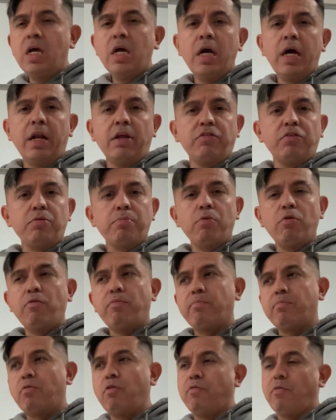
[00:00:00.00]
And as you
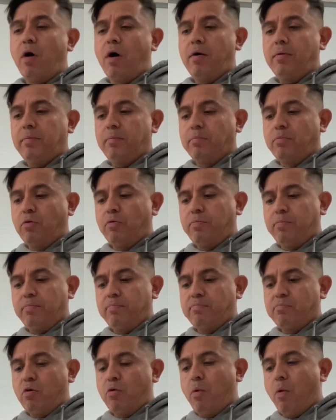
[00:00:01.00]
move
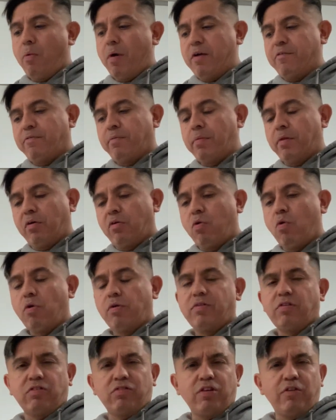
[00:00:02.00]
away from the core,
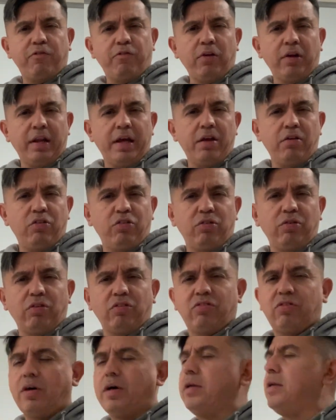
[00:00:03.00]
there's different layers to the
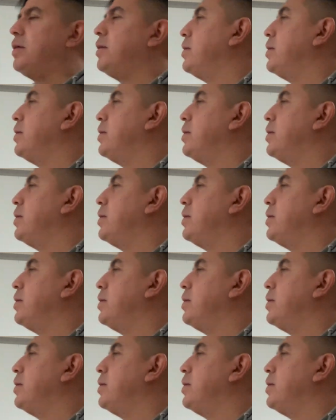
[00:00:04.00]
sun.